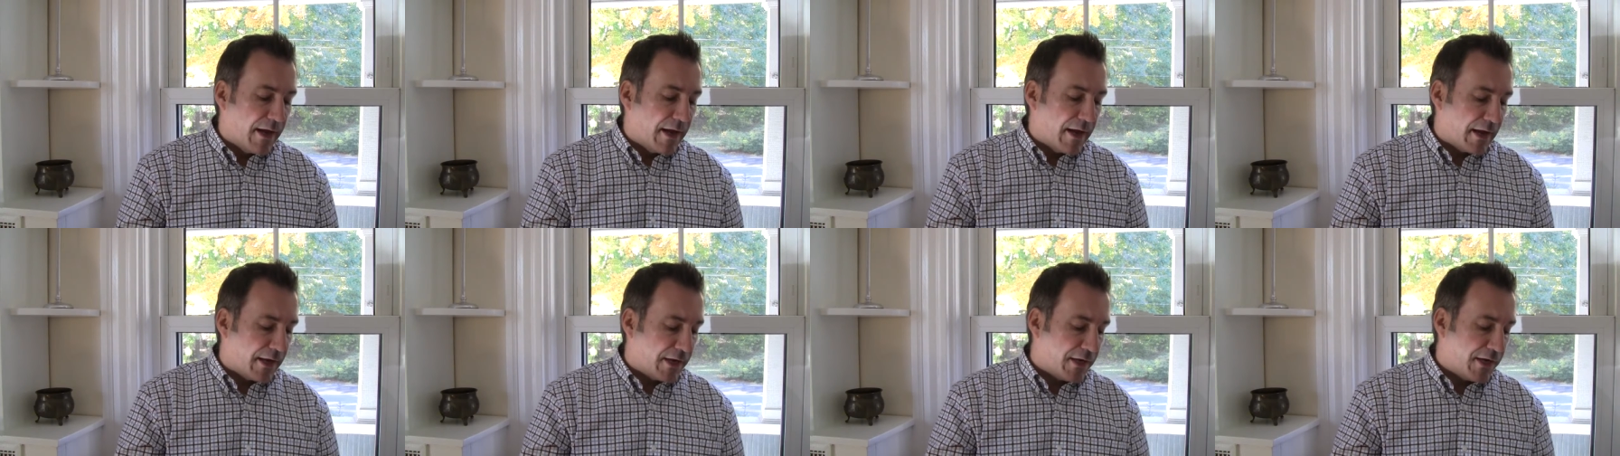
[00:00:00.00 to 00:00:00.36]

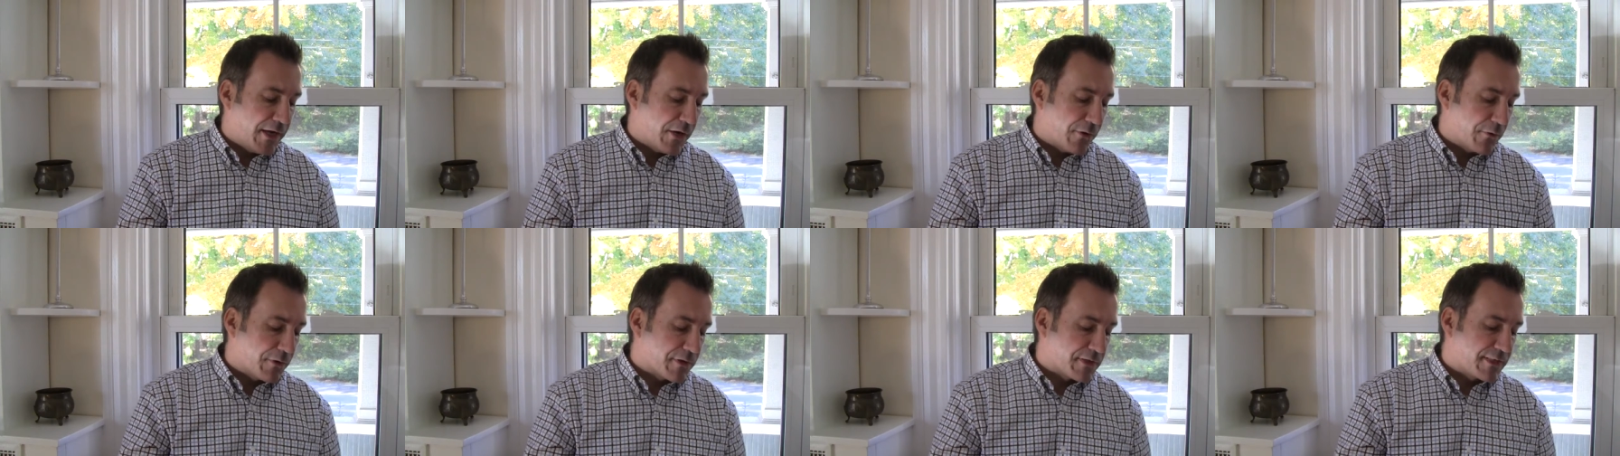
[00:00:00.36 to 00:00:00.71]
And
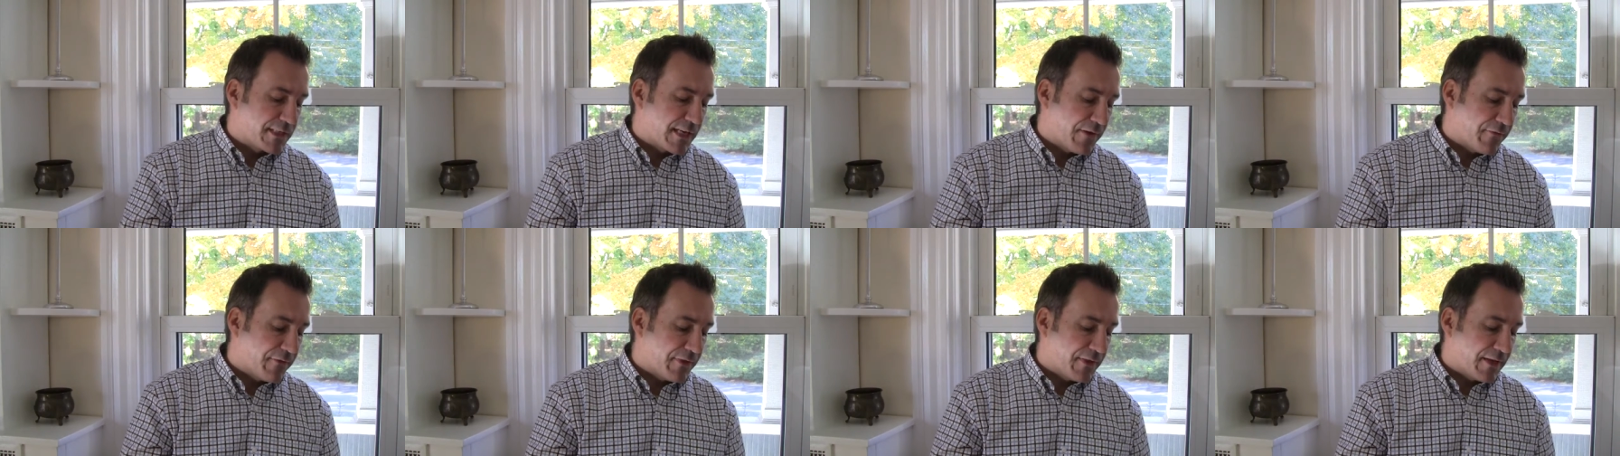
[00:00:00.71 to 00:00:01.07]
here are the
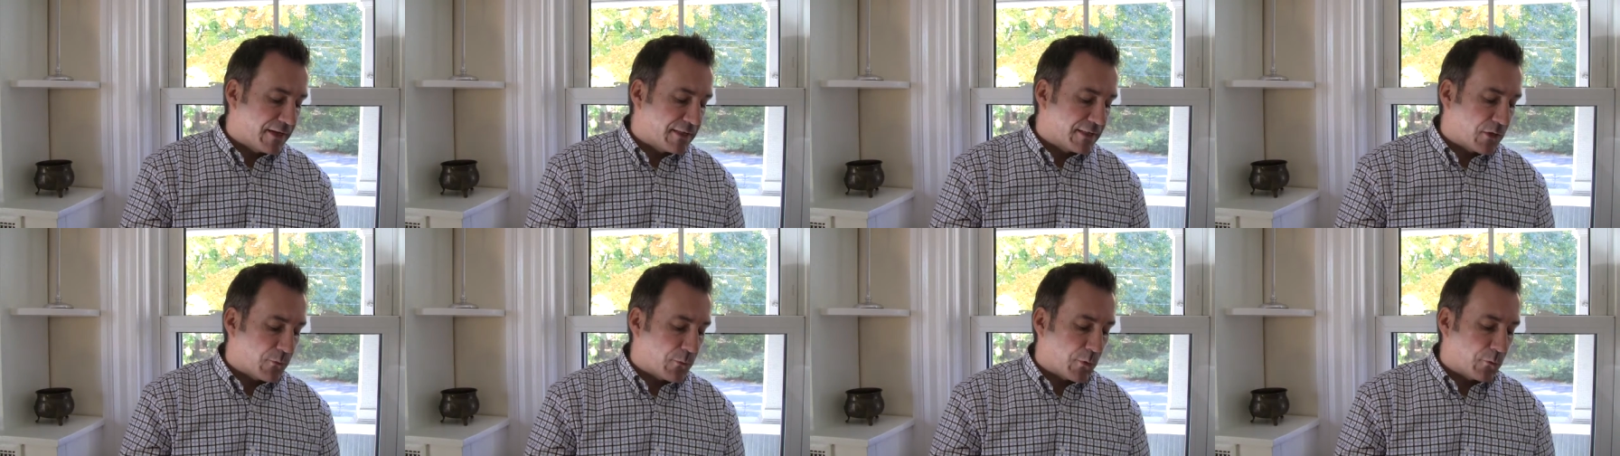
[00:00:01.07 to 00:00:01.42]
7
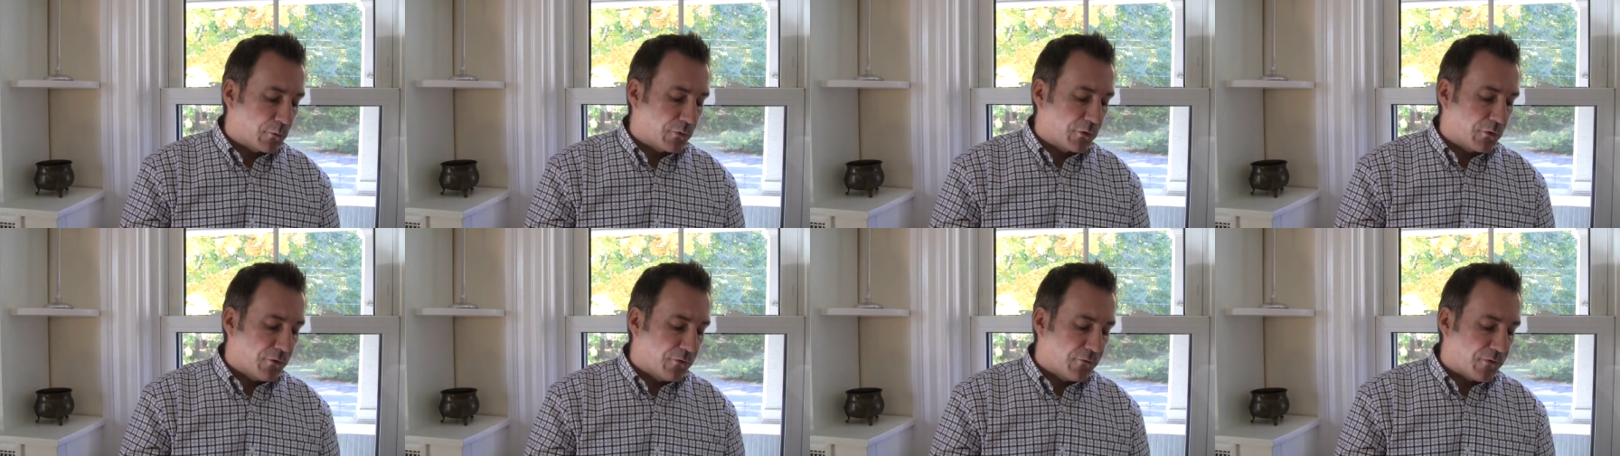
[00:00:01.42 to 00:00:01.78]
things that we
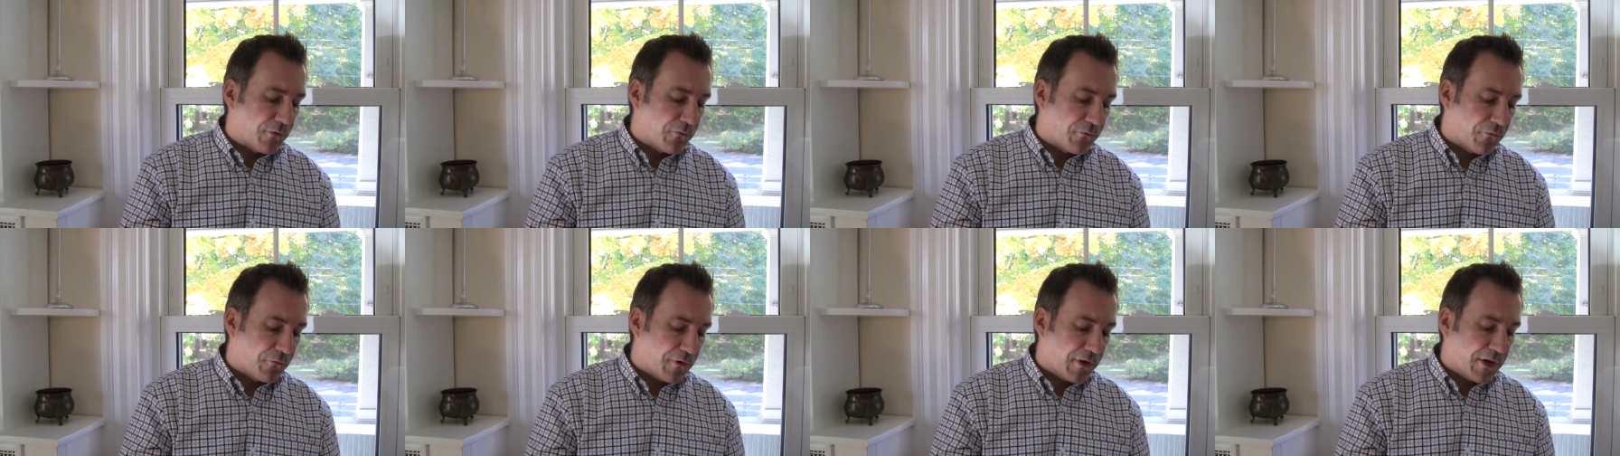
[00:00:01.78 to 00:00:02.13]
will do for
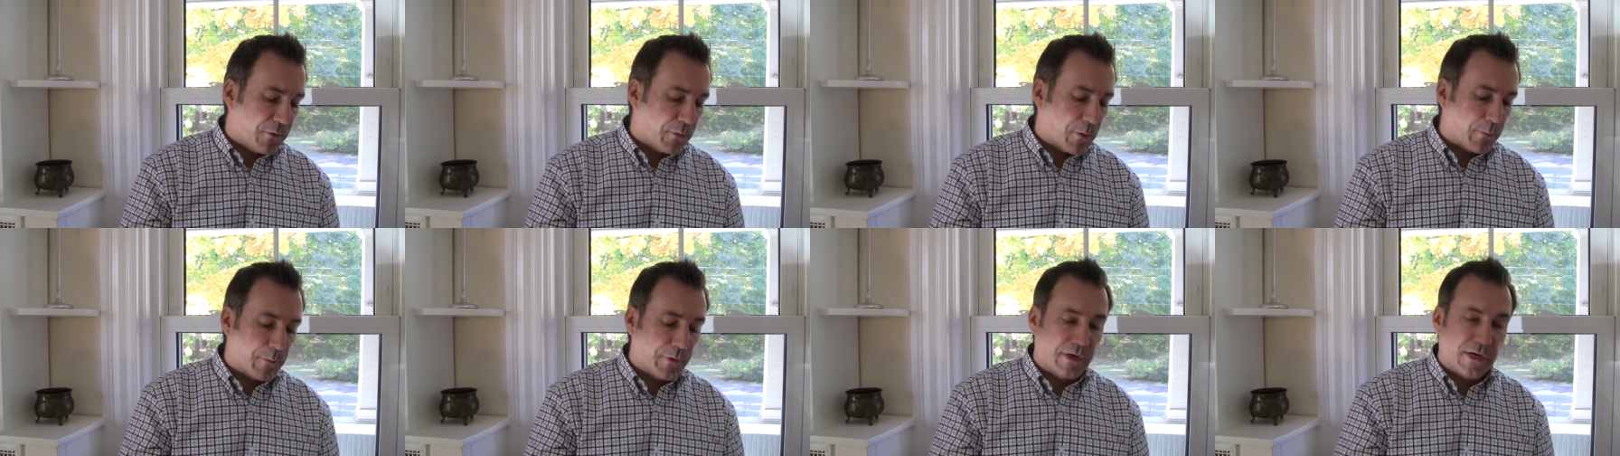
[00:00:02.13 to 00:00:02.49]
free
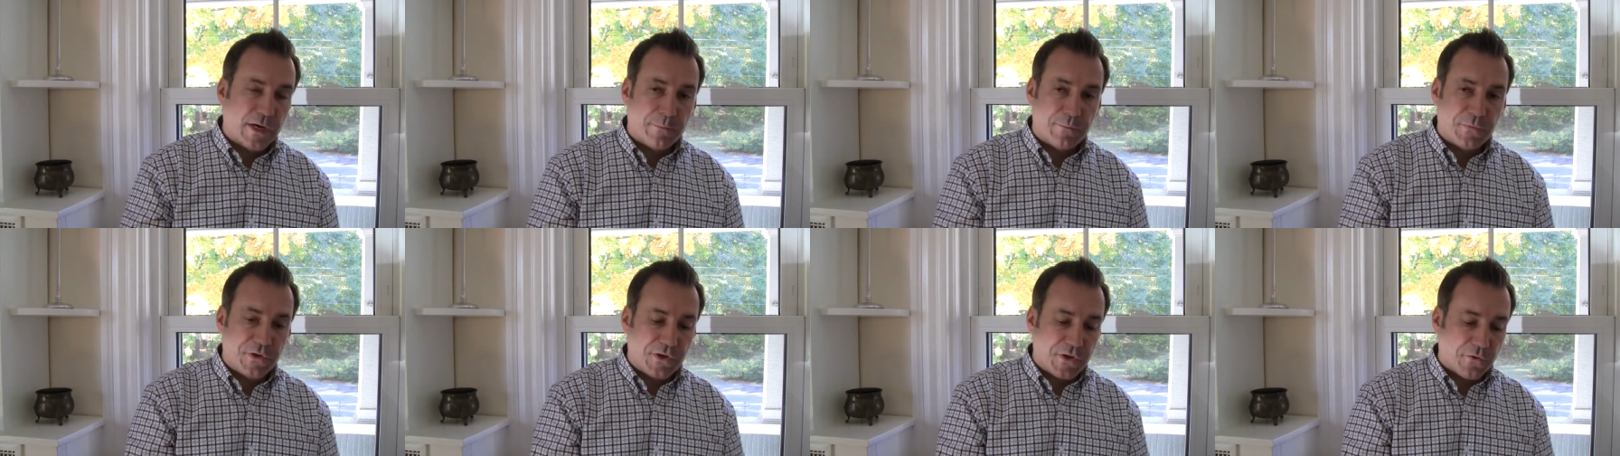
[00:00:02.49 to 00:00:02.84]
when we
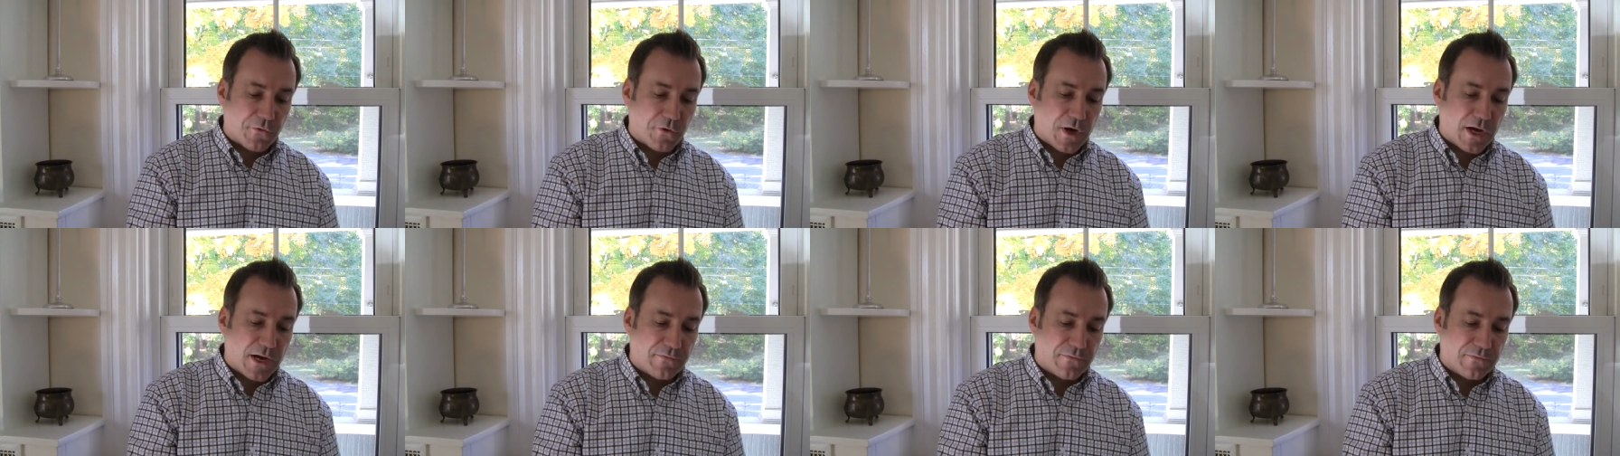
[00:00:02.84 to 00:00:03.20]
come to
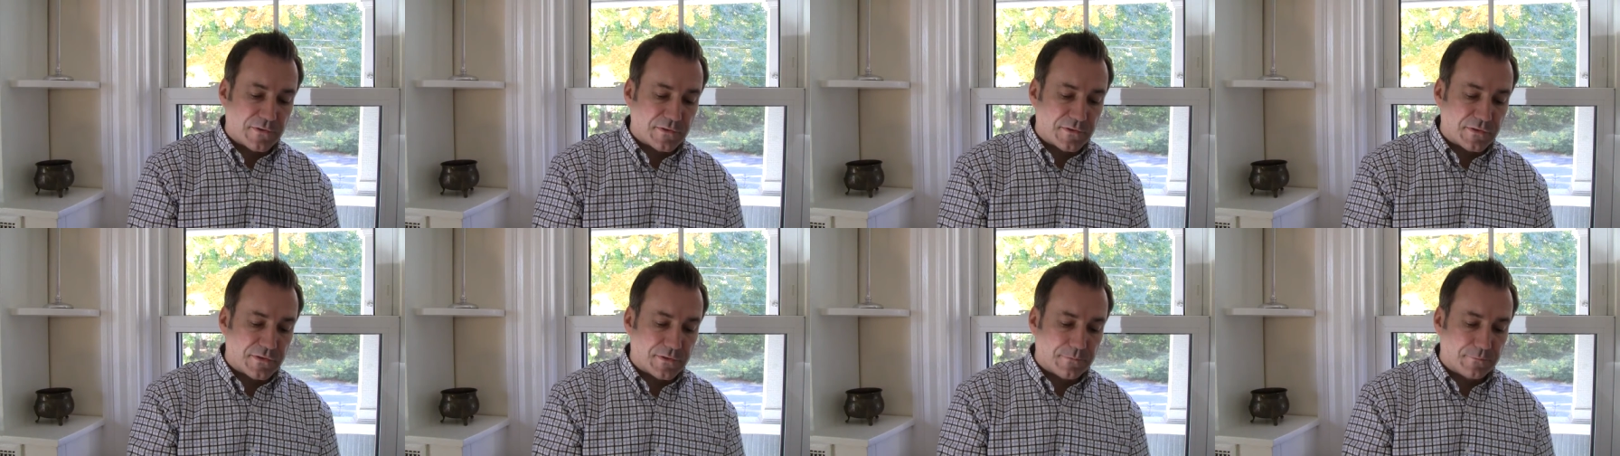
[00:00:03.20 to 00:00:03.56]
your
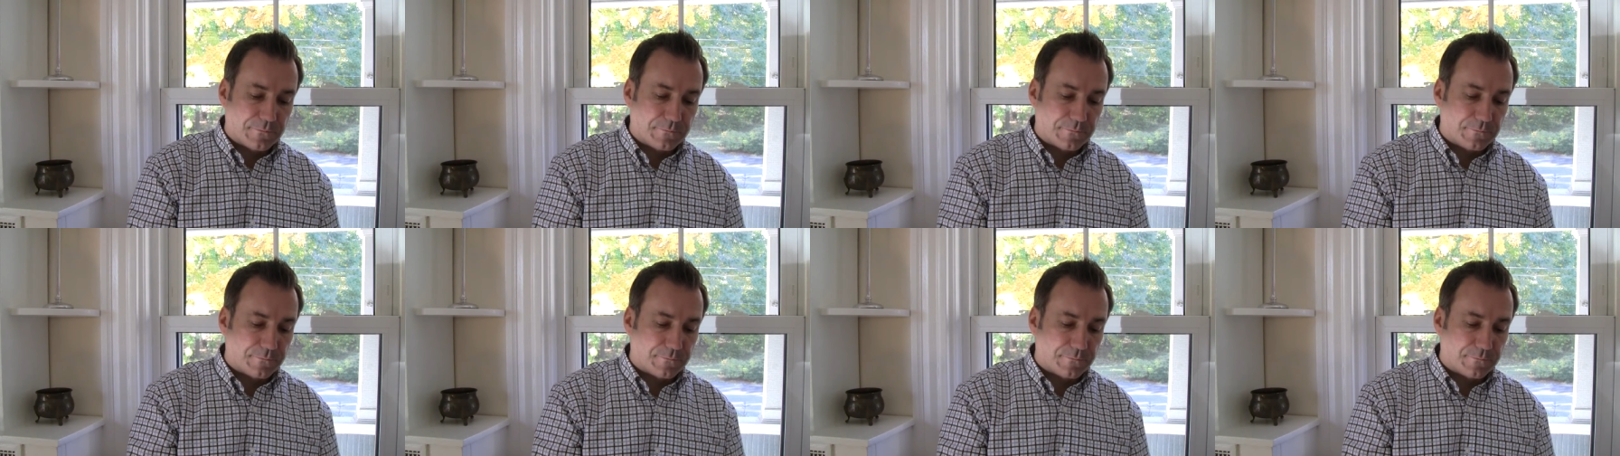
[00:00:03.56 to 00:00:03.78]
office.